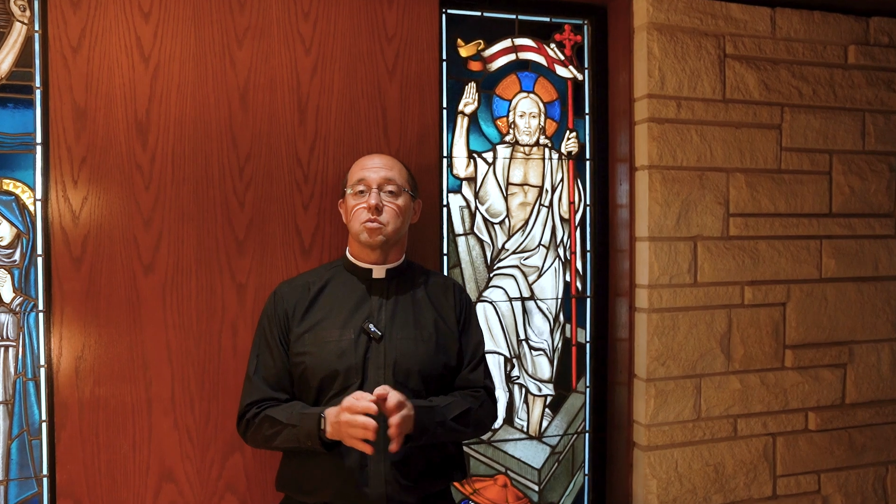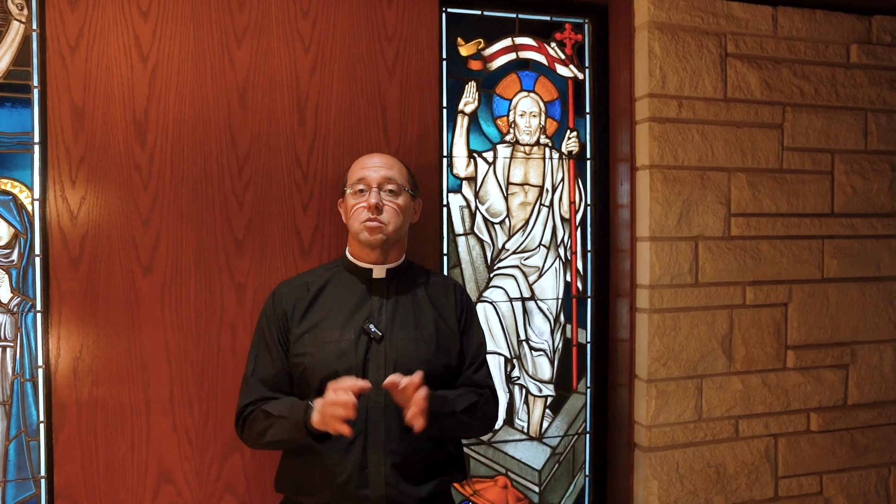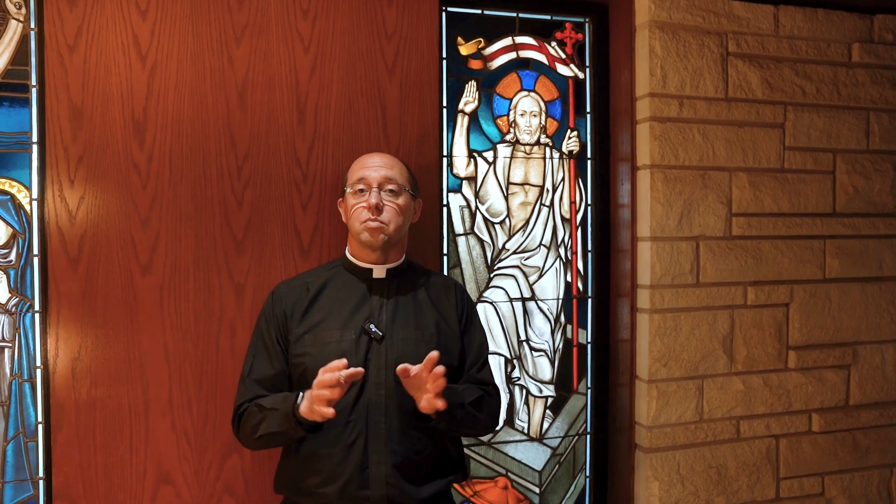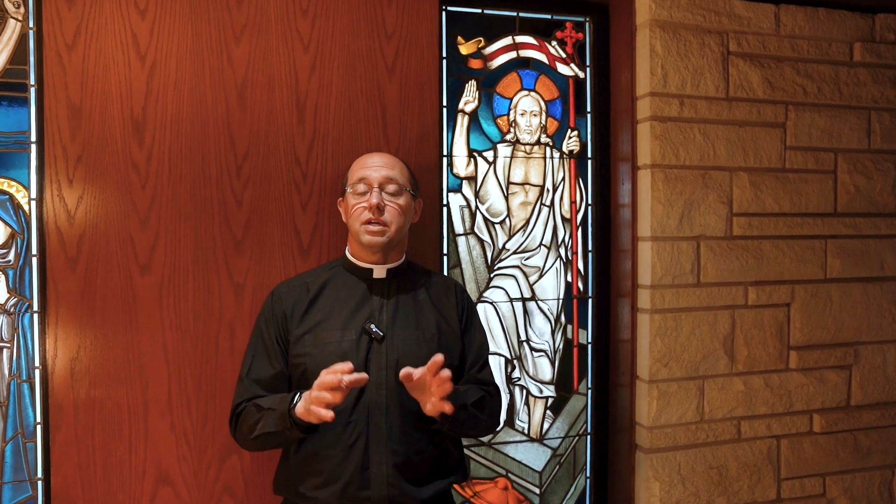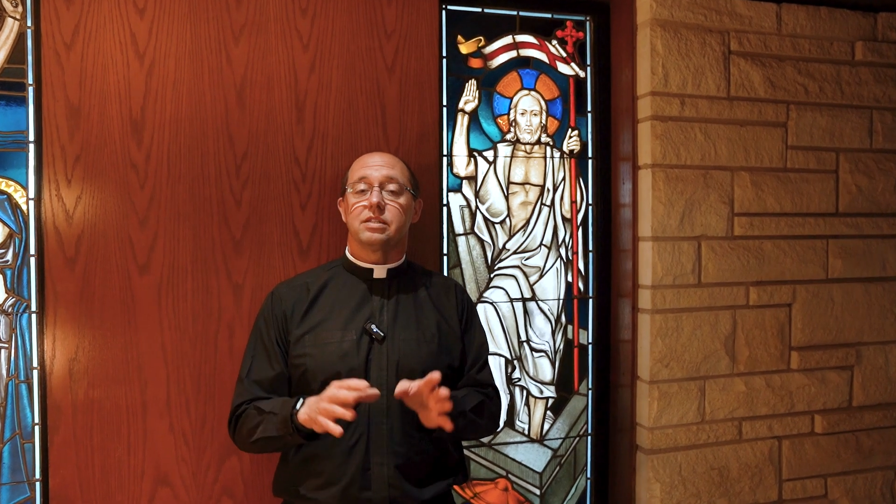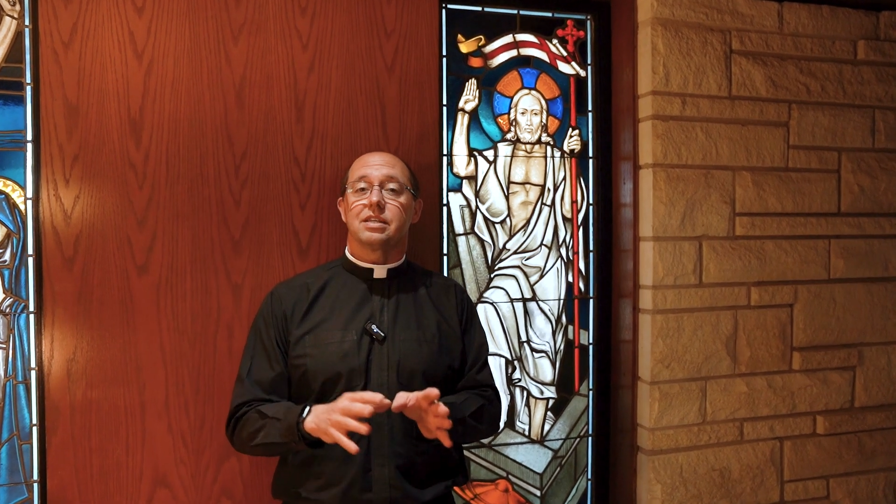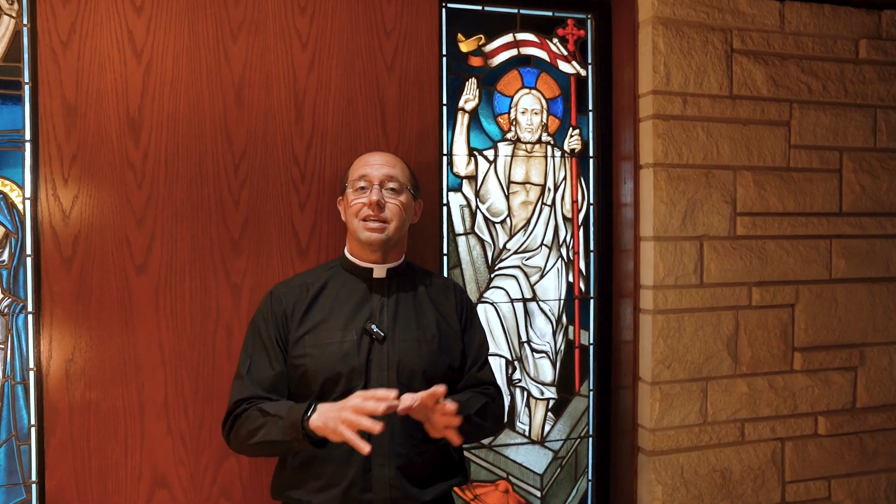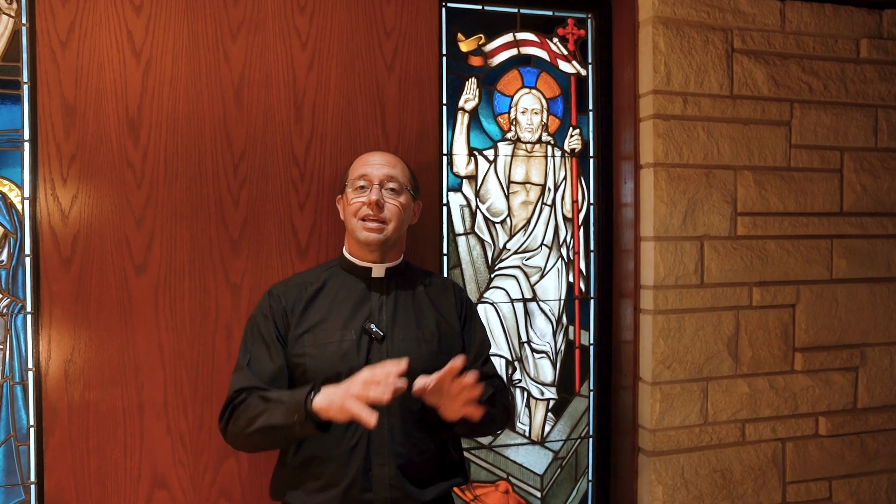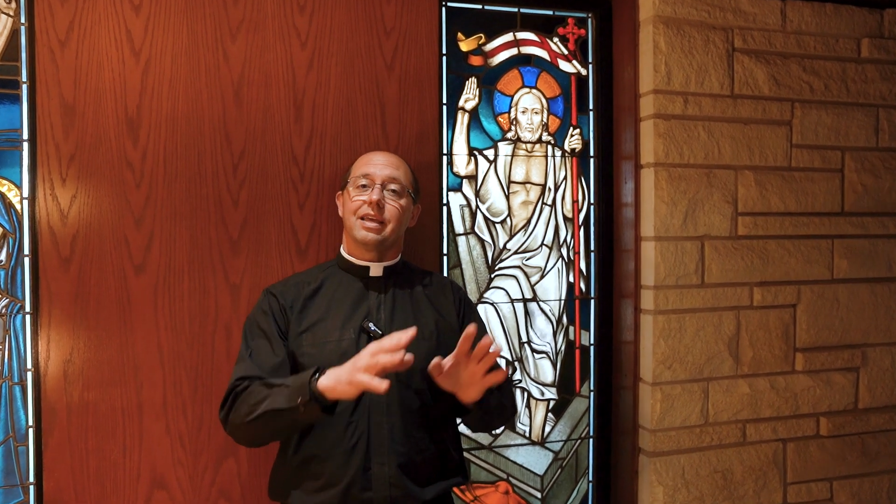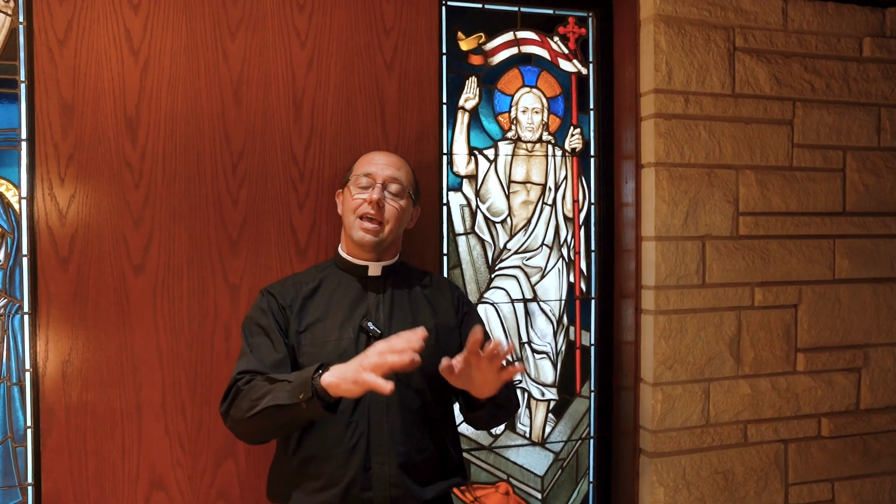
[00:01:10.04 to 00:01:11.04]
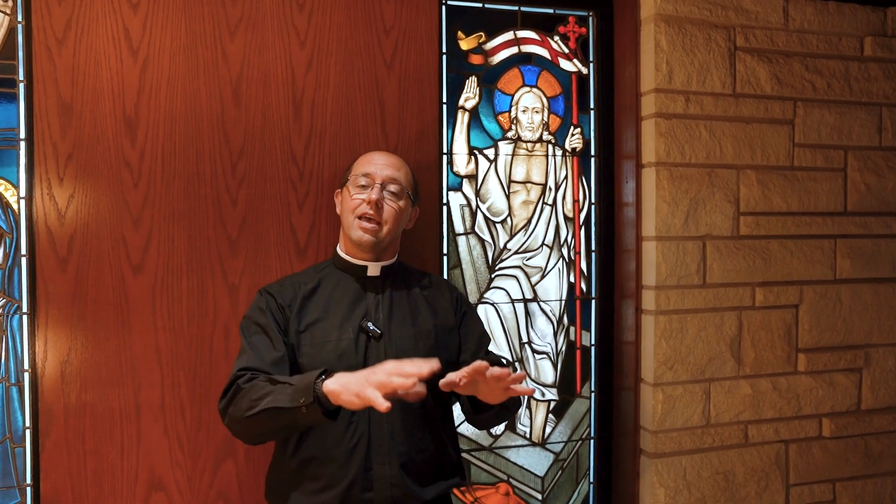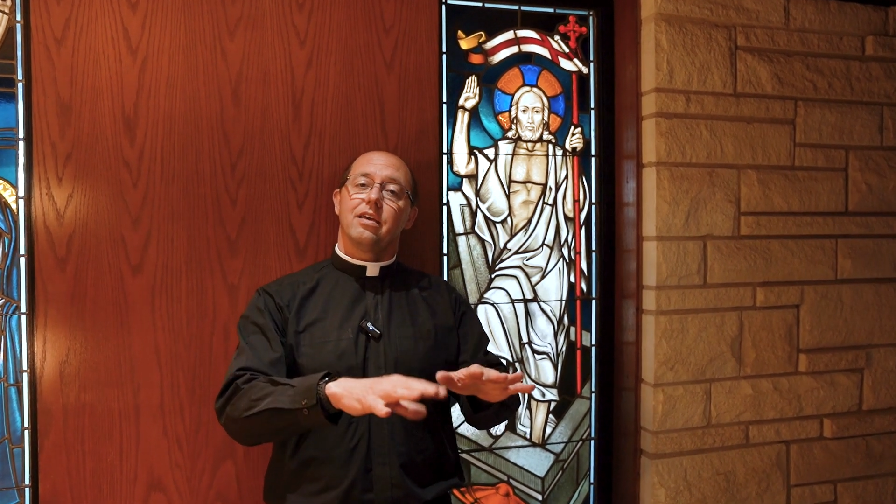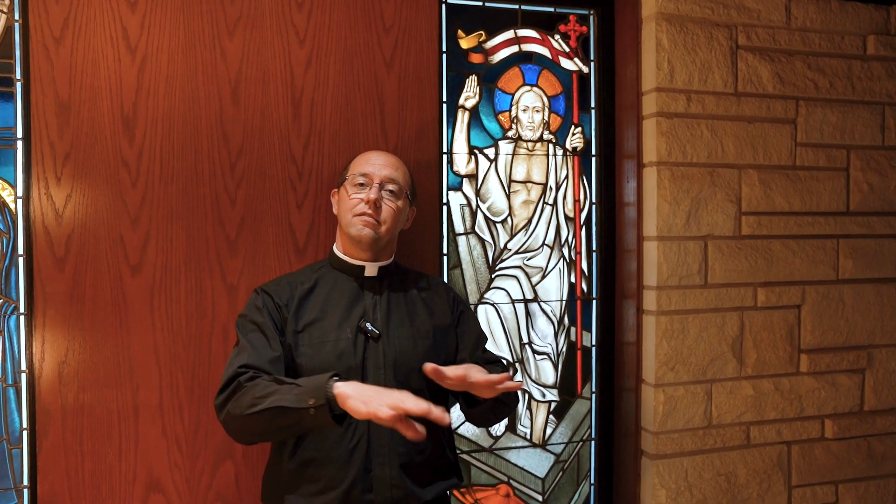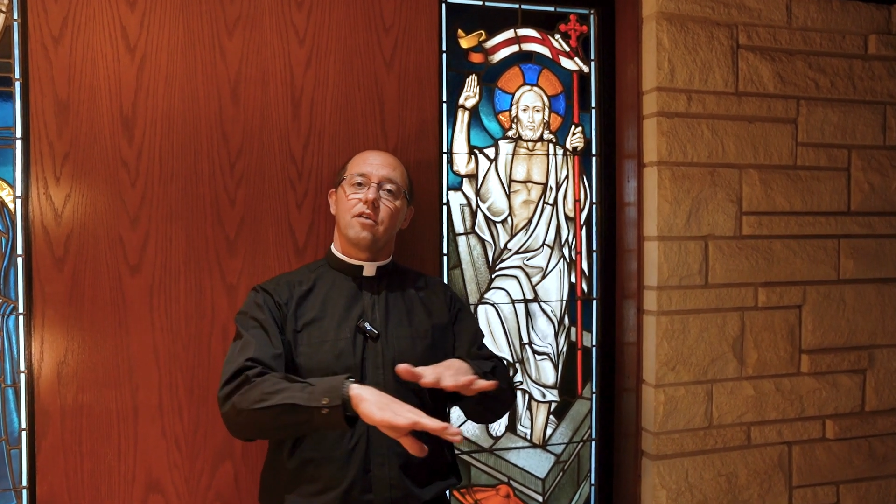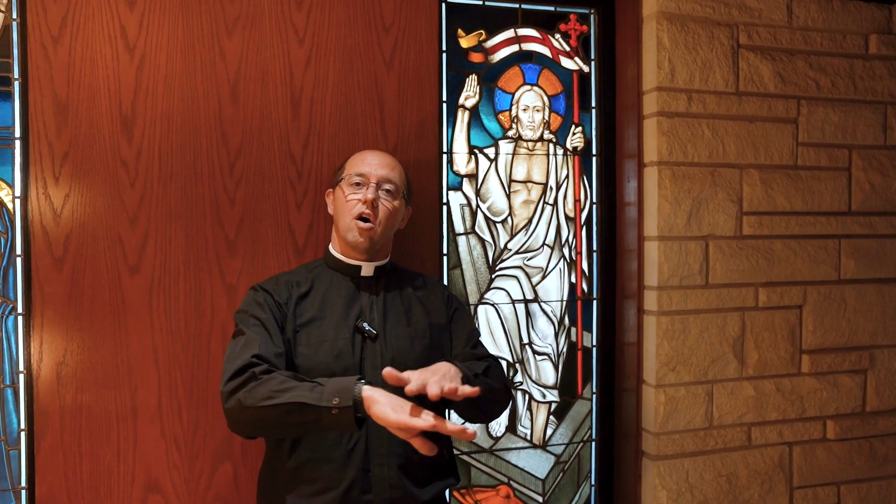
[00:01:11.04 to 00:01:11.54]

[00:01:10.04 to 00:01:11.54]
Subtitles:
was placed in a cave